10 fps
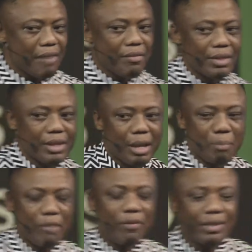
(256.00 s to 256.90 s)
even
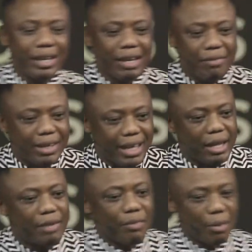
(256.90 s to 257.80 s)
before they even
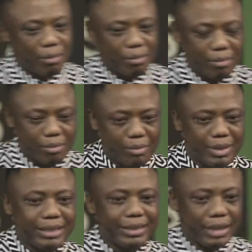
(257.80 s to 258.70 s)
get it from
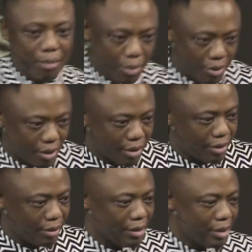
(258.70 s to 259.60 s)
the distributor.
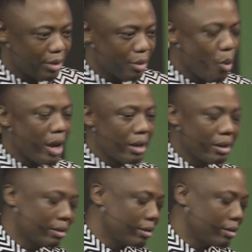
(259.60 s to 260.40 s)
Well,